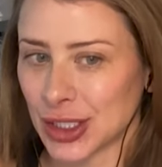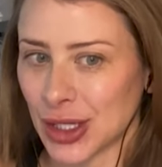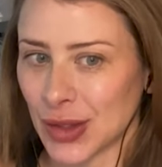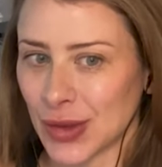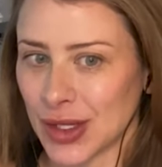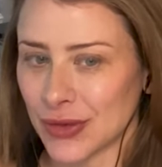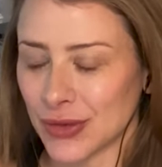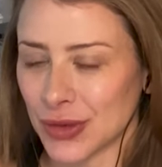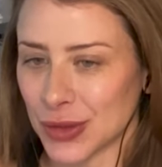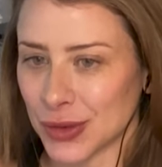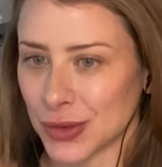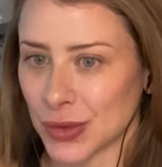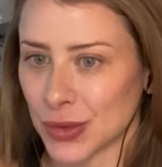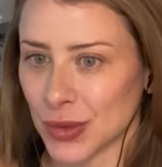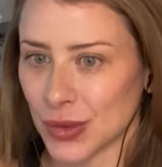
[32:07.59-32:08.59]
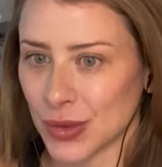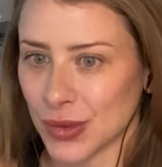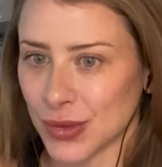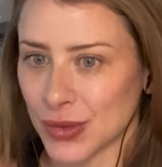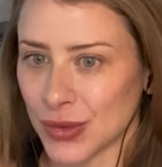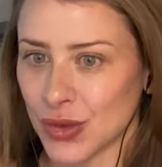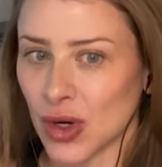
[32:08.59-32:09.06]
you know, if you
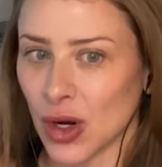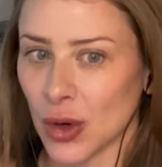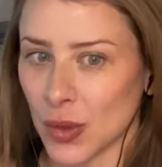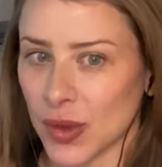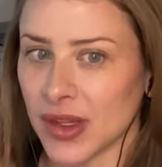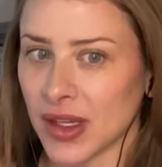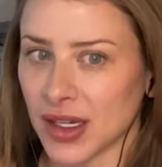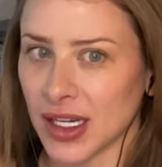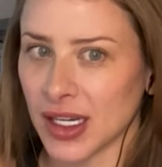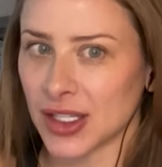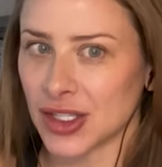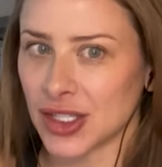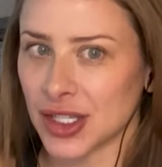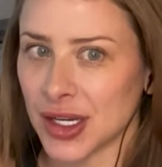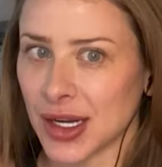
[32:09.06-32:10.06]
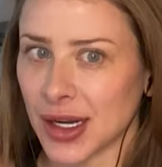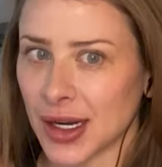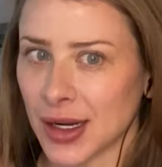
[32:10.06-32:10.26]
struggle with ADHD.